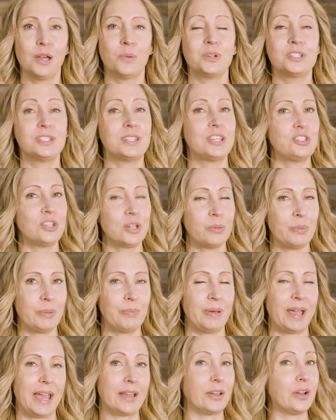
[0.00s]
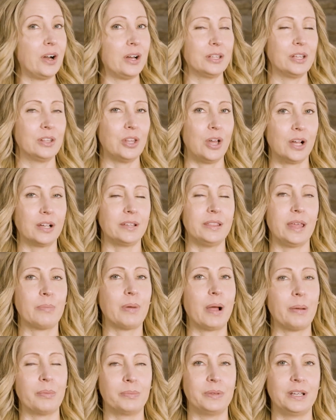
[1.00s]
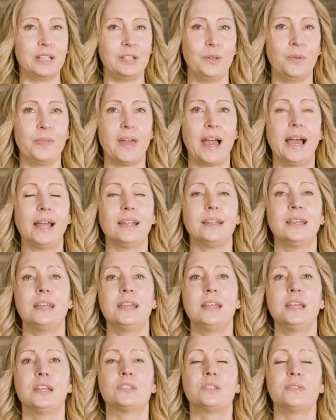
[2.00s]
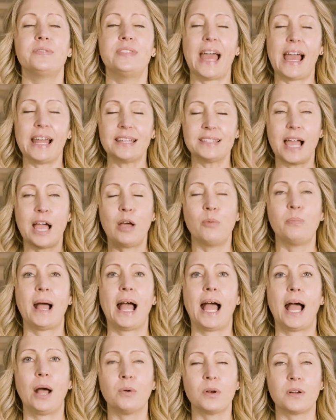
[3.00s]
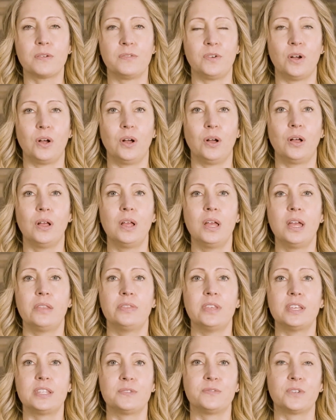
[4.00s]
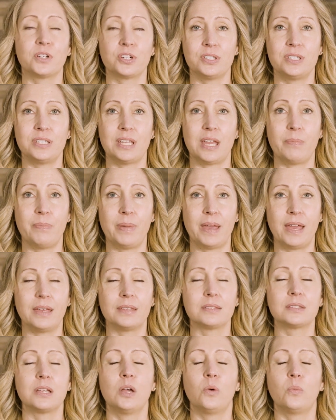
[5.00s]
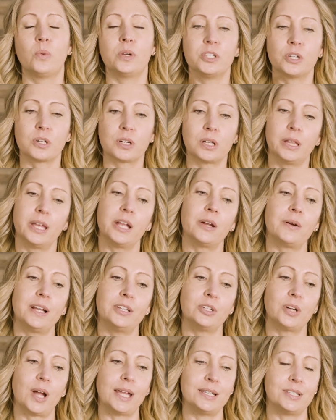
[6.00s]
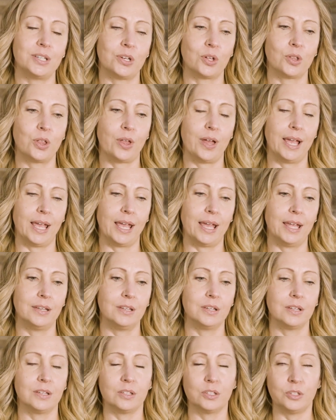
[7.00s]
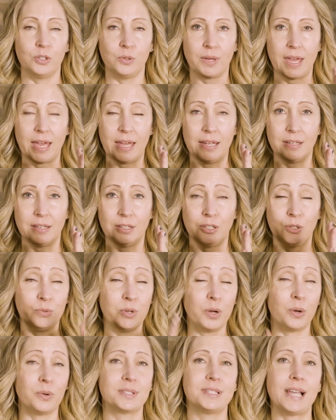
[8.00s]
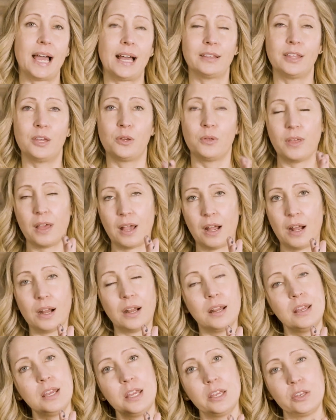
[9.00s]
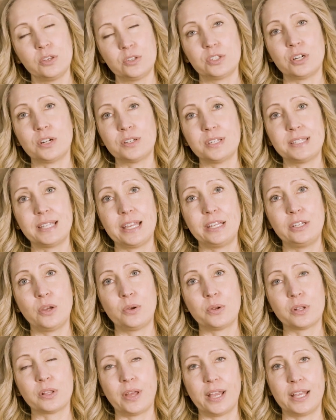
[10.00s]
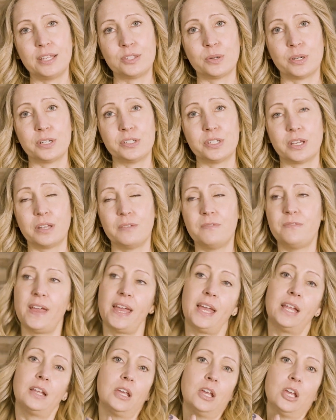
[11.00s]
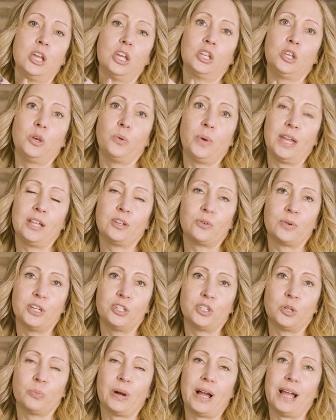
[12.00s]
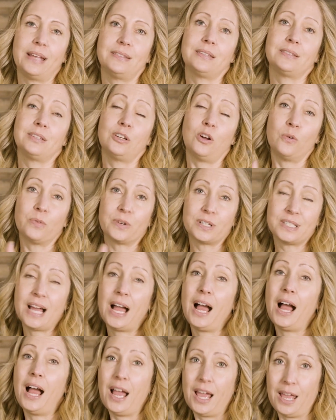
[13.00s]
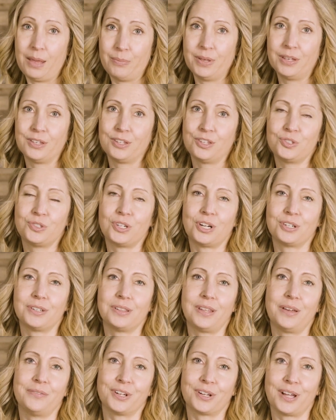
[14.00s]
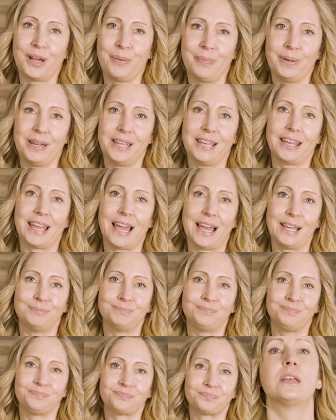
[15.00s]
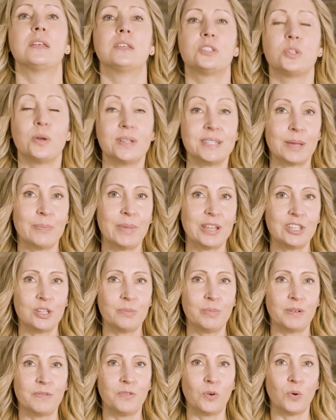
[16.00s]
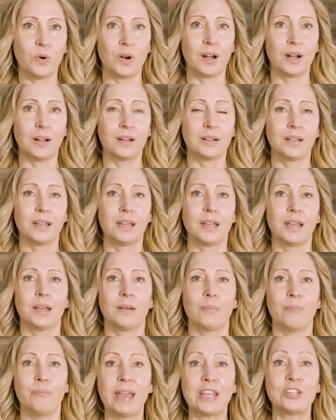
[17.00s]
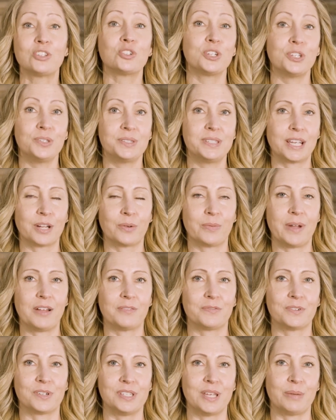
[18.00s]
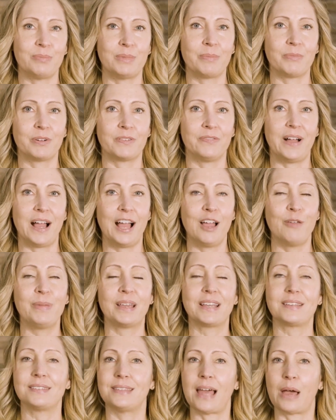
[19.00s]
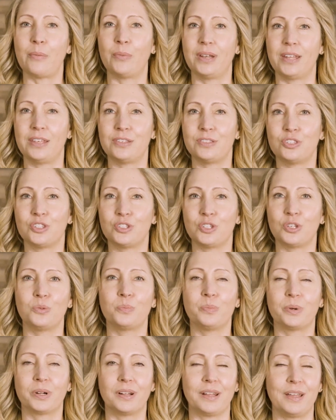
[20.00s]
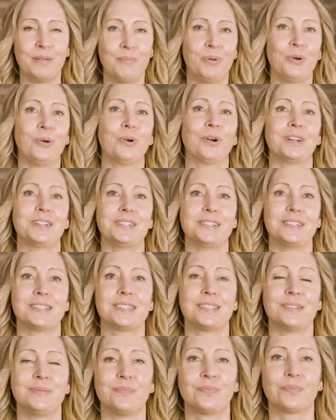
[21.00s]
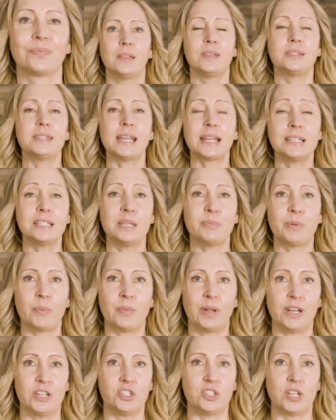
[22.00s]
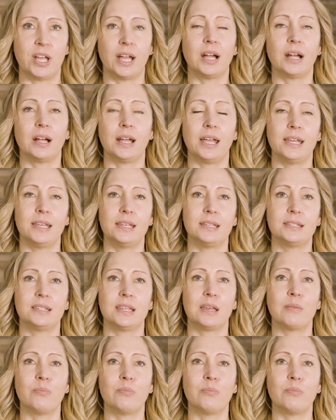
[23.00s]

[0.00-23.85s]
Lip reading: which they should have been paying all along, and they probably knew that. So that's how powerful this first tip is. When you're clear on your ideal client, you know exactly who they are. You start to say no to clients who aren't a good fit. You increase your prices, and over time, you start to love your company again. So as I mentioned before, make sure you stick around for tip number 5 because that one is super important. The second tip I want to share is the